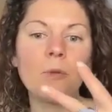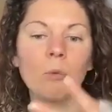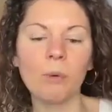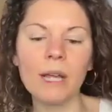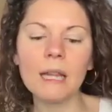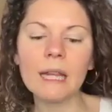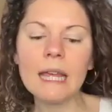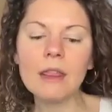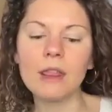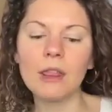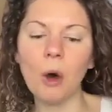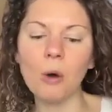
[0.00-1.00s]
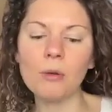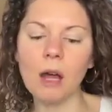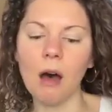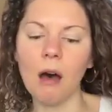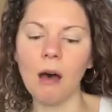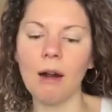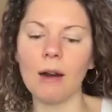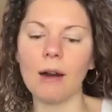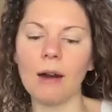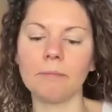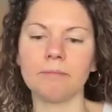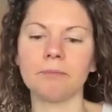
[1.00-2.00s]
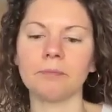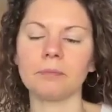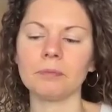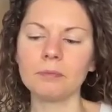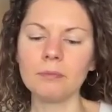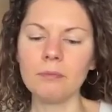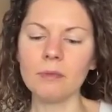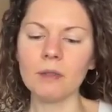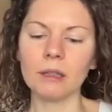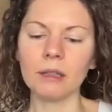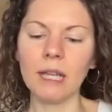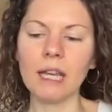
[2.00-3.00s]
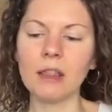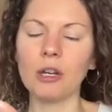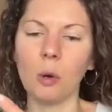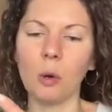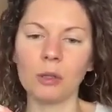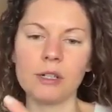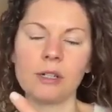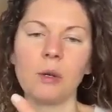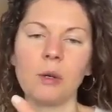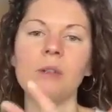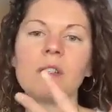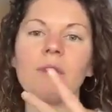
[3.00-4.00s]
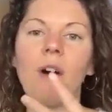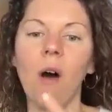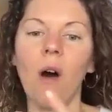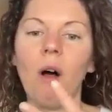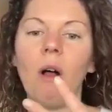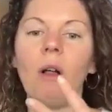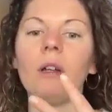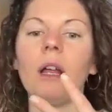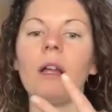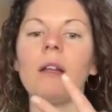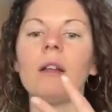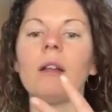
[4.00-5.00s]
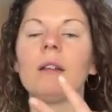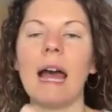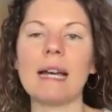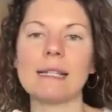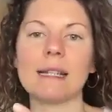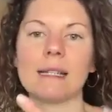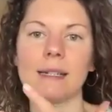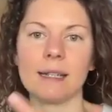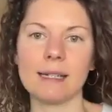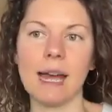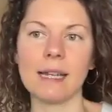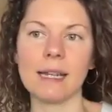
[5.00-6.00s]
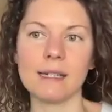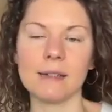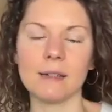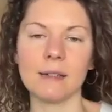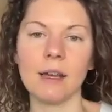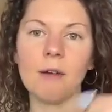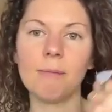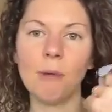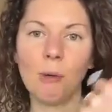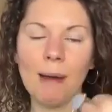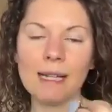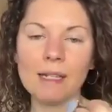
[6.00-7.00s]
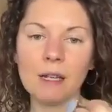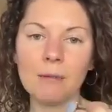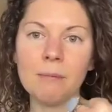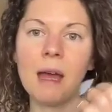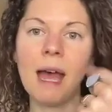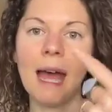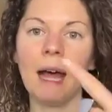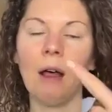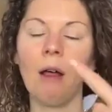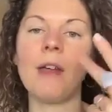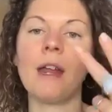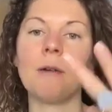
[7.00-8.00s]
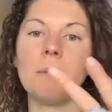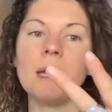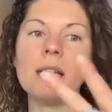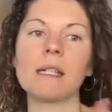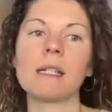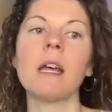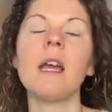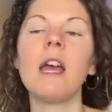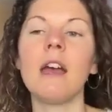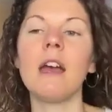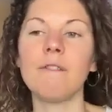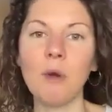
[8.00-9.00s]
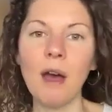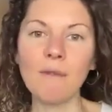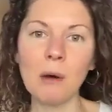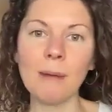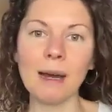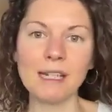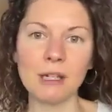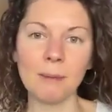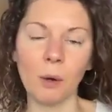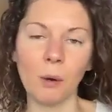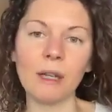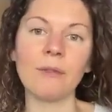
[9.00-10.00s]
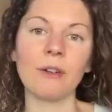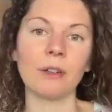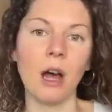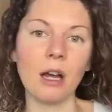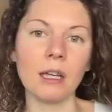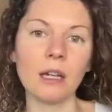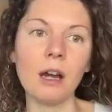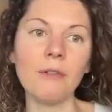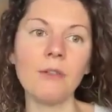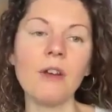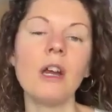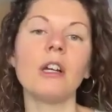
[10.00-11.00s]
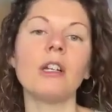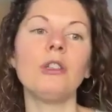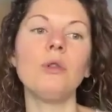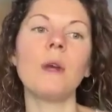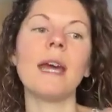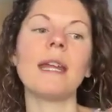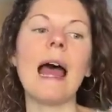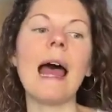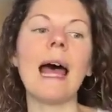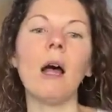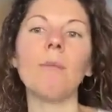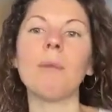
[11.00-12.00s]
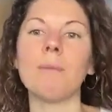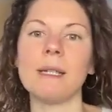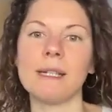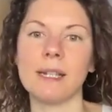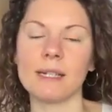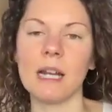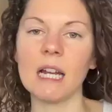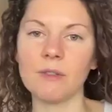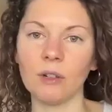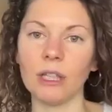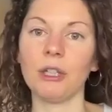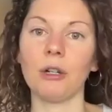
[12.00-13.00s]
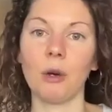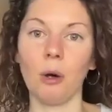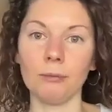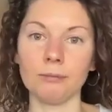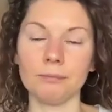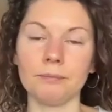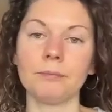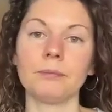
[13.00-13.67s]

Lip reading: Really, those are like the cornerstones of all lasting success: momentum, health, and peace. If you have momentum going for long enough, you cannot help but be successful in your goal.